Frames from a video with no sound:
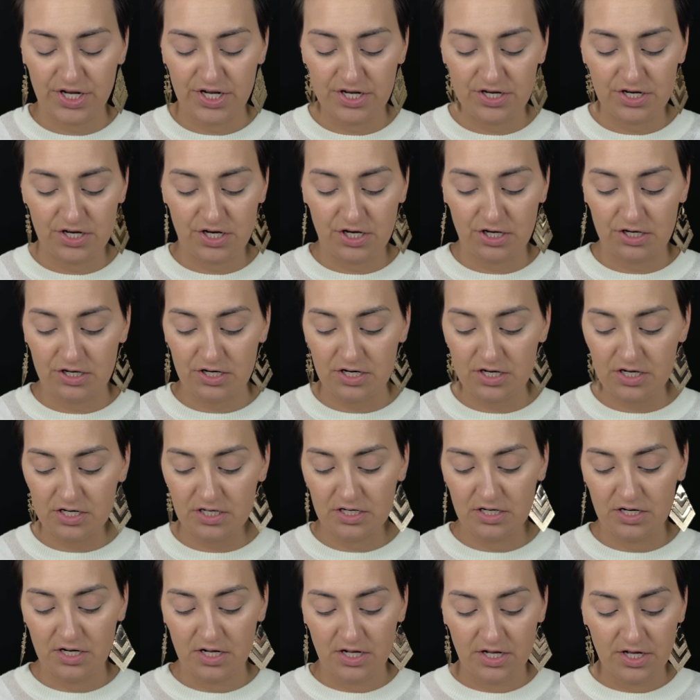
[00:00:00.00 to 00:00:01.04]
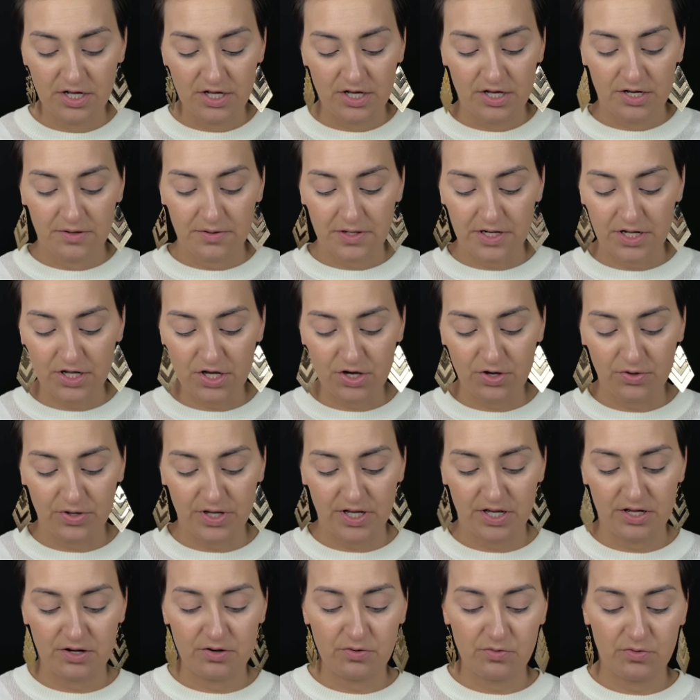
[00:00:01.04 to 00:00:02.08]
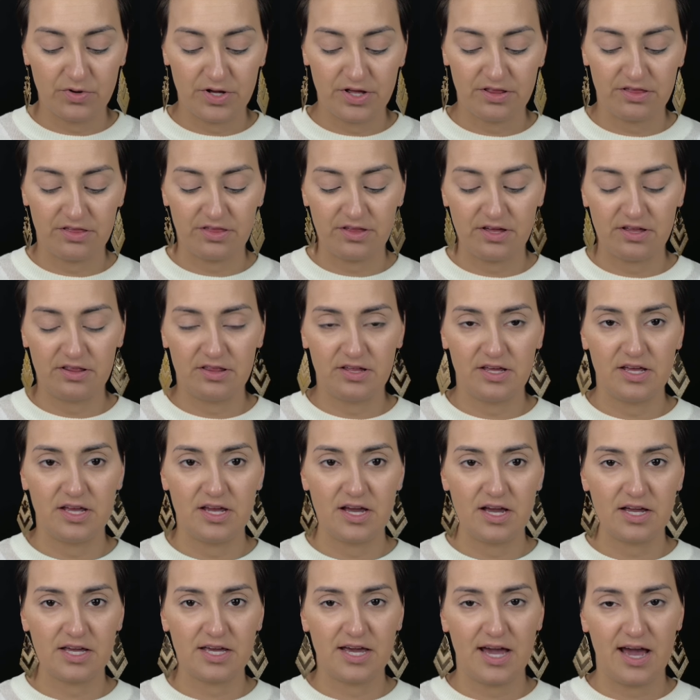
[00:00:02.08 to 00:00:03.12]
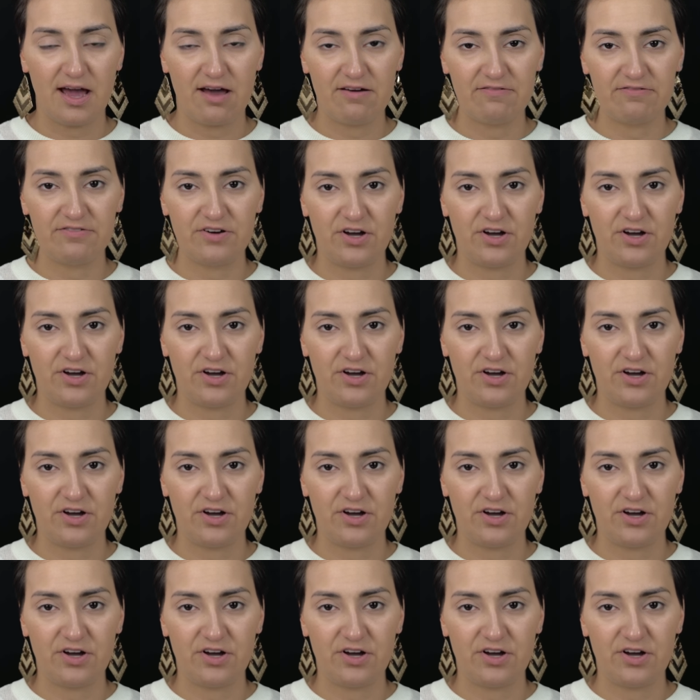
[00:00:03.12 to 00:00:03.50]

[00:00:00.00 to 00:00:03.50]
here. I'm gonna go in with the Kat